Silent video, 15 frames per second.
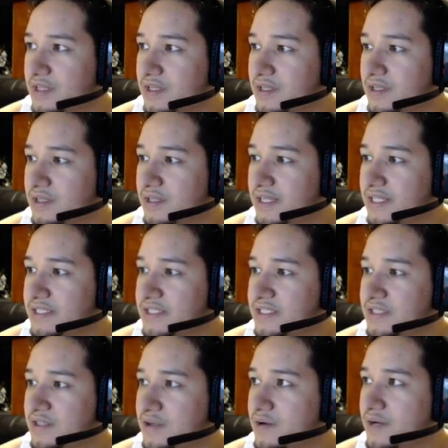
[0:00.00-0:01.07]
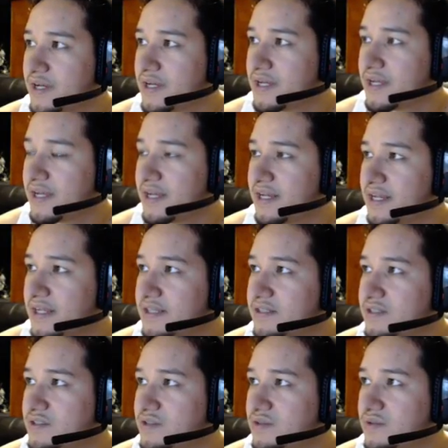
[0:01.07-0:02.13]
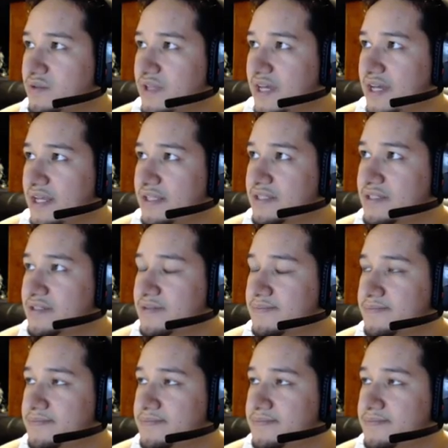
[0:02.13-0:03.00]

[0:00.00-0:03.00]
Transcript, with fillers: Let's go ahead and do that.